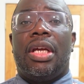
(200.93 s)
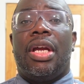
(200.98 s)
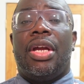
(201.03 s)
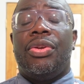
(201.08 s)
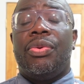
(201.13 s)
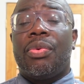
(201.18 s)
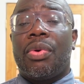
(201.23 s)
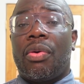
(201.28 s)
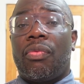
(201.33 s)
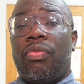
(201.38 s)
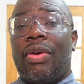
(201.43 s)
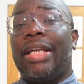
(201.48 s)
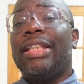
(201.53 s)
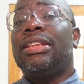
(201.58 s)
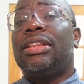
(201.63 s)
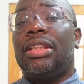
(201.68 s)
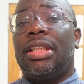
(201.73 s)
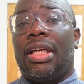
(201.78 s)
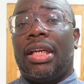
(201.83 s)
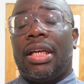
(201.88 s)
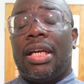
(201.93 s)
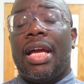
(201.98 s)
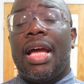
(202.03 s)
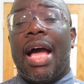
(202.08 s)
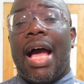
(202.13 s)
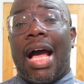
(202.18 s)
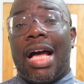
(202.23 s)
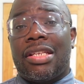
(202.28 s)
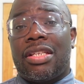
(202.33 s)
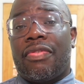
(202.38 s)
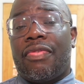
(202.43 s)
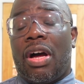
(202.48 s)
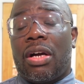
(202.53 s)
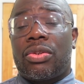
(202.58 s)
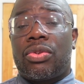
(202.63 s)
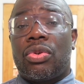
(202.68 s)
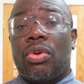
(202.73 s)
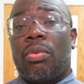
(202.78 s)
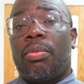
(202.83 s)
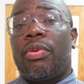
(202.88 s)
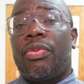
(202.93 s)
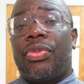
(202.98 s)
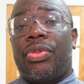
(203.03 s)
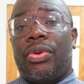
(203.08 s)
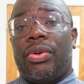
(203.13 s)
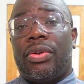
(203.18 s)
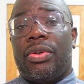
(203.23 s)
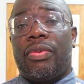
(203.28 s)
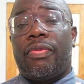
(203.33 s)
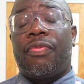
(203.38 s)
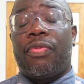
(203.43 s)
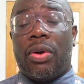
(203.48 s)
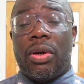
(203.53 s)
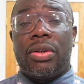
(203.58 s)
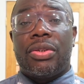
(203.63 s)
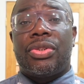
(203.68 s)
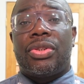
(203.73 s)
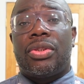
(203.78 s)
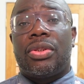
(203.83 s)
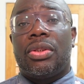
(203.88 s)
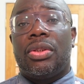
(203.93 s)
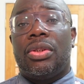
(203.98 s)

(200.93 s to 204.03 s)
and you are renting as of October 1st,